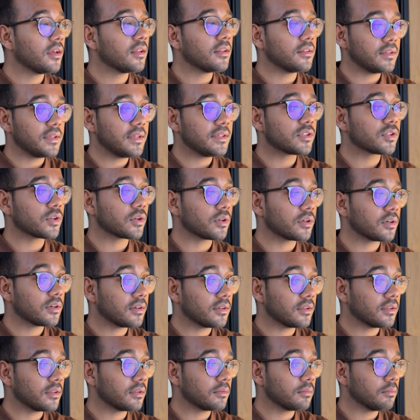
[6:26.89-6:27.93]
These
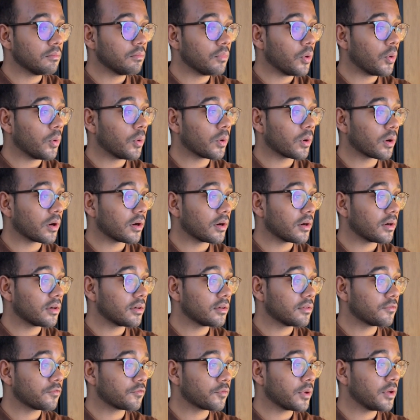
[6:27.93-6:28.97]
are
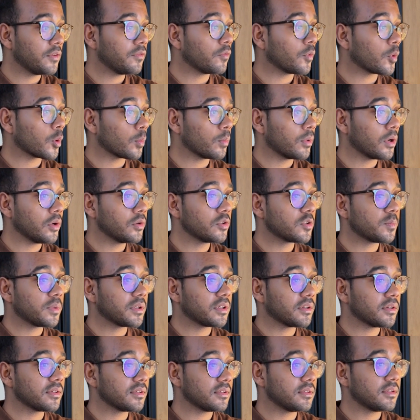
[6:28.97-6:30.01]
more free-form notes
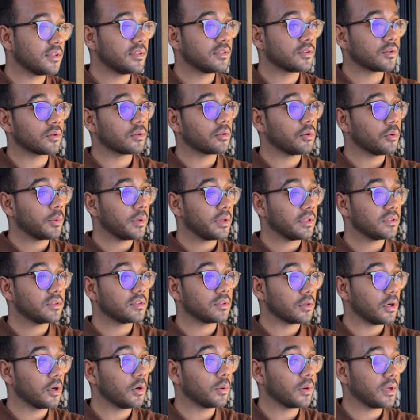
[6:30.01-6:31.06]
because these are going to
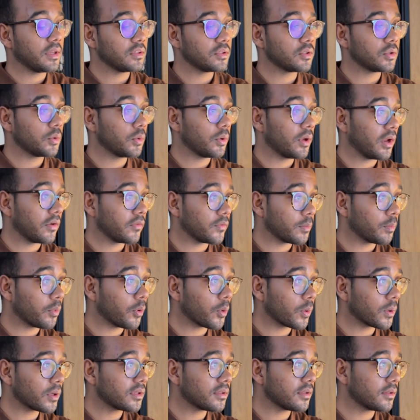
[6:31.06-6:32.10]
go into a
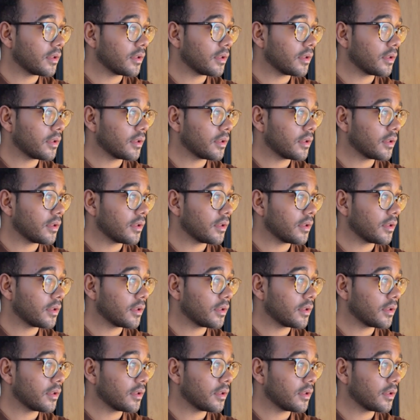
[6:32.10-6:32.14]
report.